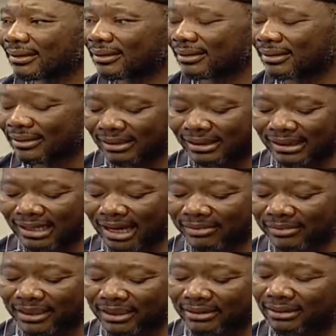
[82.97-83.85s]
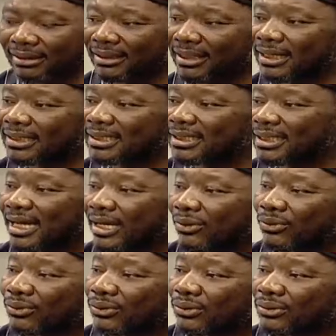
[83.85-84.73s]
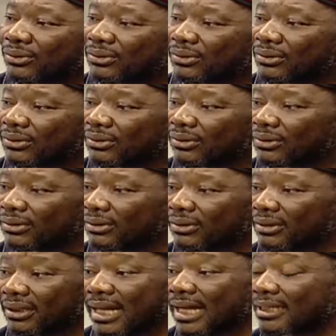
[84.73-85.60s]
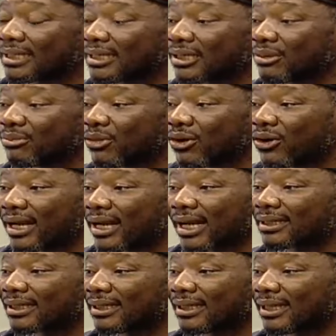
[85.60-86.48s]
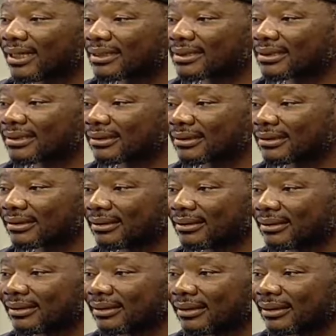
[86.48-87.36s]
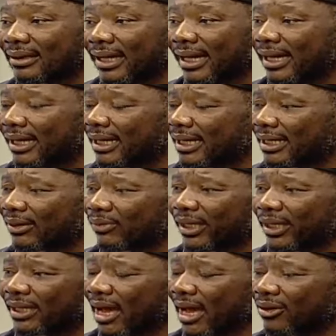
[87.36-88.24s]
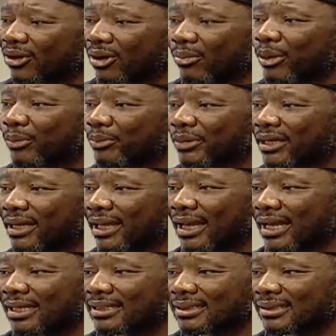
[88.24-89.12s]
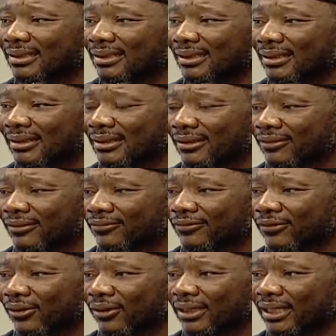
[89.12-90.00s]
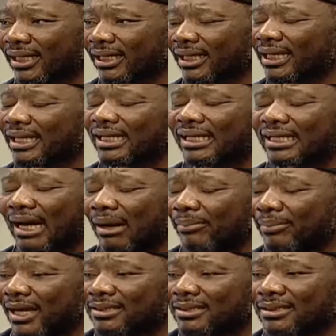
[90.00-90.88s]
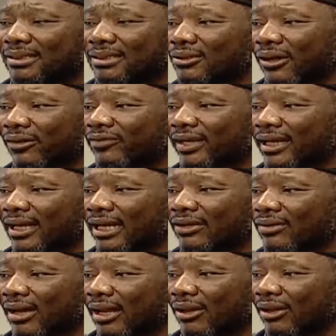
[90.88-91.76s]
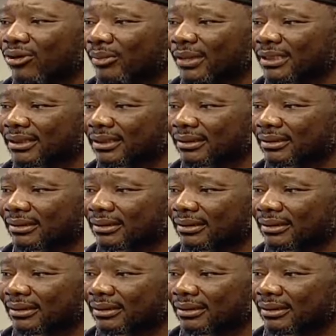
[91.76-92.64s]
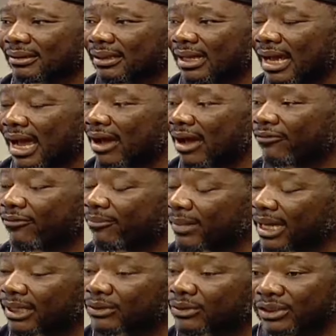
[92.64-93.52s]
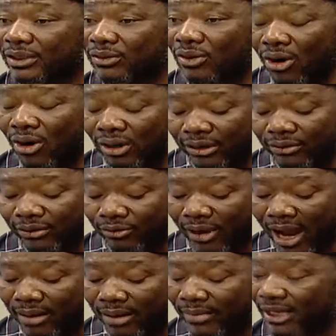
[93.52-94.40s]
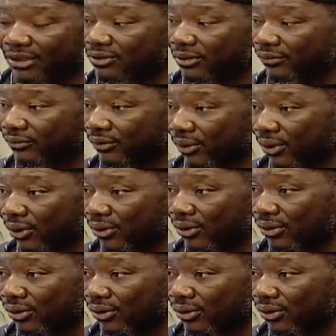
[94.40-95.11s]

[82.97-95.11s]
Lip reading: Nti Captain, nye si ye nuno. Nothing more, nothing less. And we cannot be penalized for the incapacity of the Electoral Commission. I've met with all the requirements of law,